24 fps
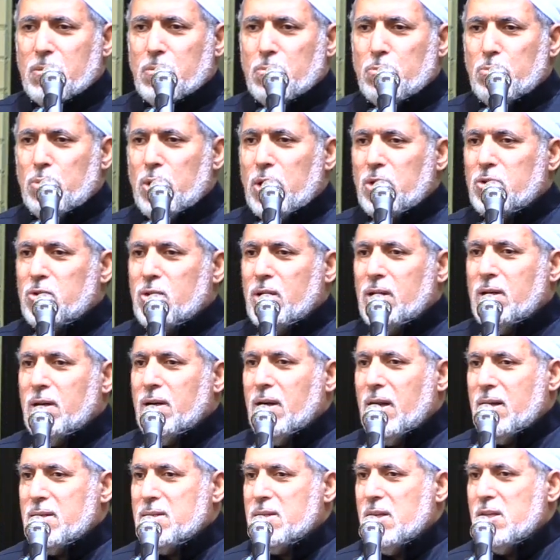Bertrand
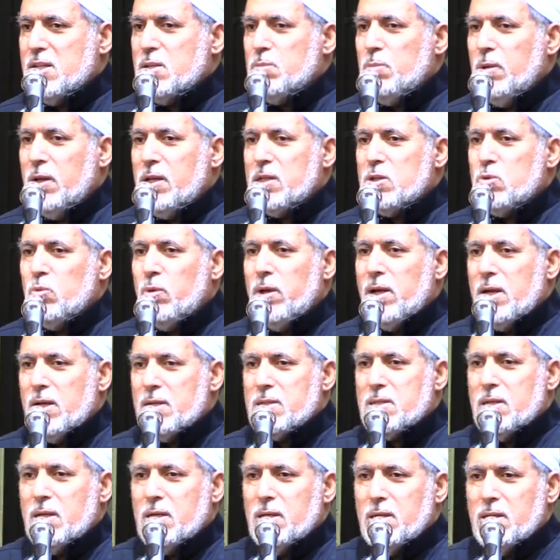Russell speaks, we
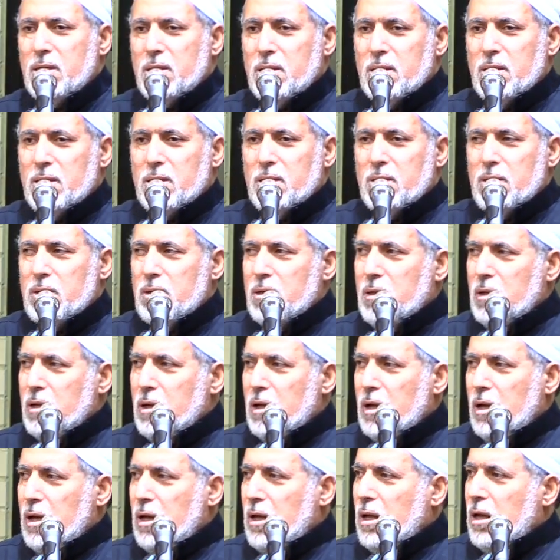listen.
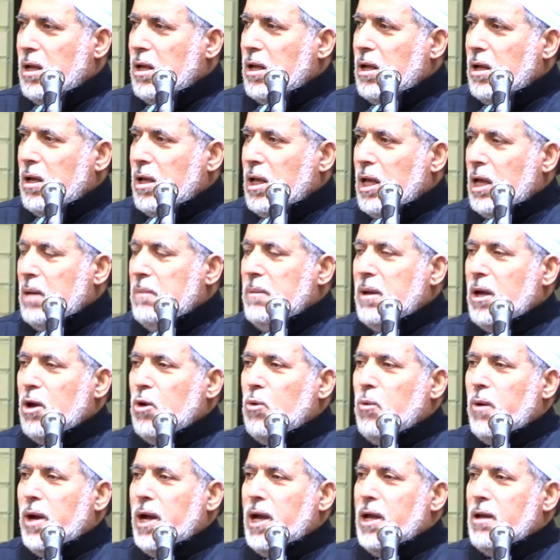
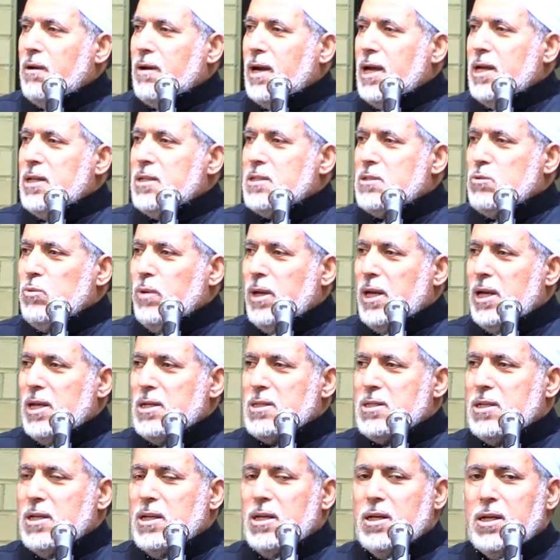Hemingway writes, we
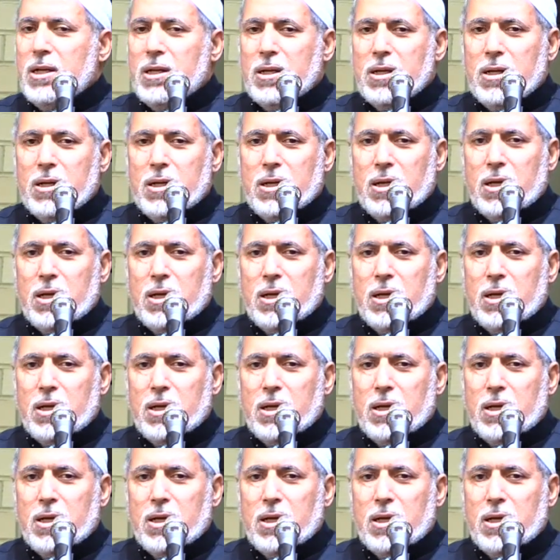listen.